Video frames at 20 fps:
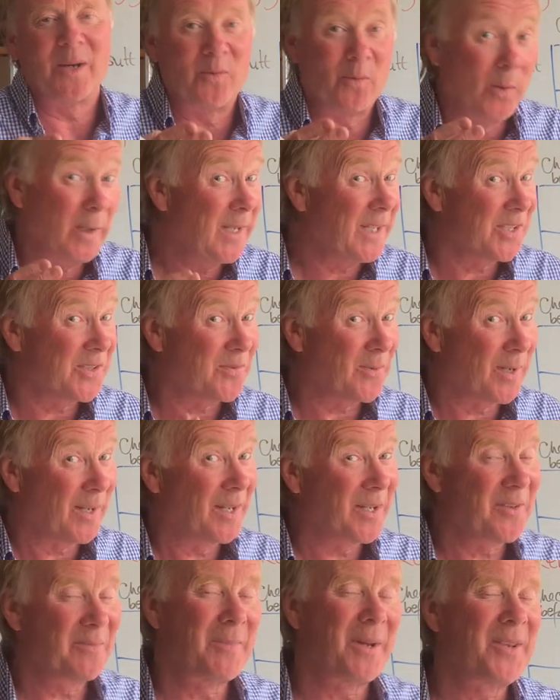a week's
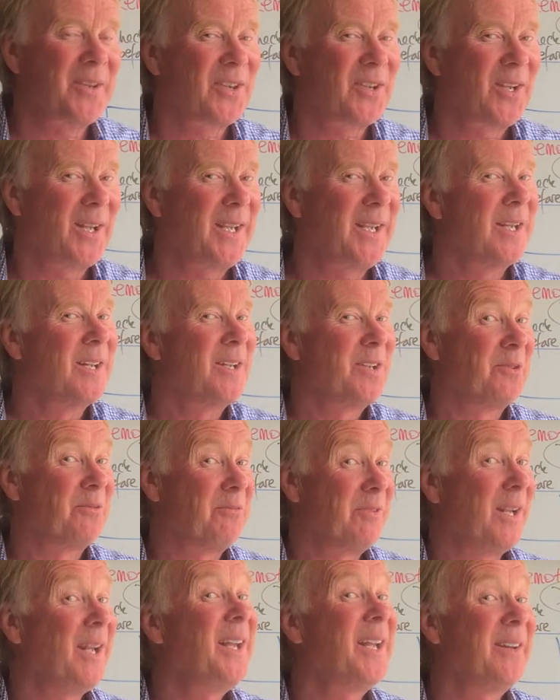worth. Monthly, you're
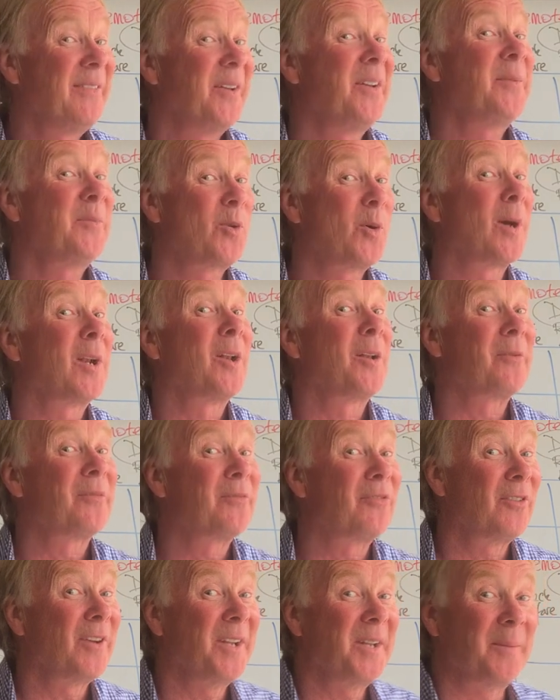really giving them quite a lot of
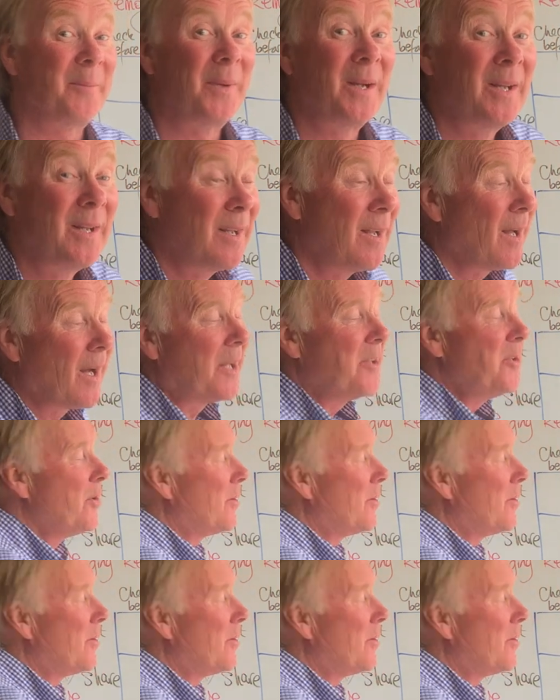freedom. And